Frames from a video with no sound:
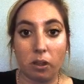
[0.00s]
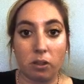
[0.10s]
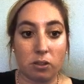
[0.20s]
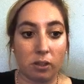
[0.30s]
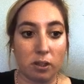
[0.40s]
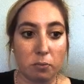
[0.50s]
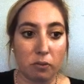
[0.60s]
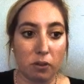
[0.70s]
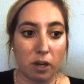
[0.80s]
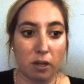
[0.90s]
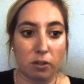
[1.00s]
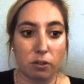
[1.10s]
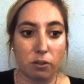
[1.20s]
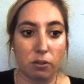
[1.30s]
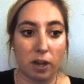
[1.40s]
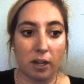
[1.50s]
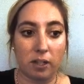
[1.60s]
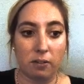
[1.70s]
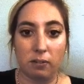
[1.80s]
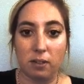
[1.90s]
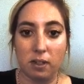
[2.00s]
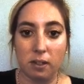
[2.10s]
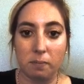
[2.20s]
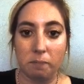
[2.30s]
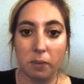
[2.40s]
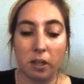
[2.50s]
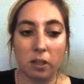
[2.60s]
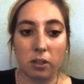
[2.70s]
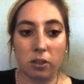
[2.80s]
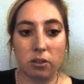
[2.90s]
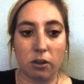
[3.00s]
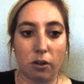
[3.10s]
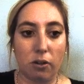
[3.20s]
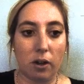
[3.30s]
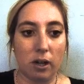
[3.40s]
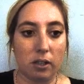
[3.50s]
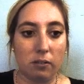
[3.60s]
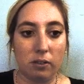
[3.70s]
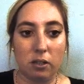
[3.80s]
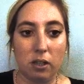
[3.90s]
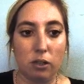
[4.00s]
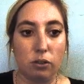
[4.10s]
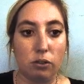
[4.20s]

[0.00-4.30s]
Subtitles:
So let's move on now to active listening. So active listening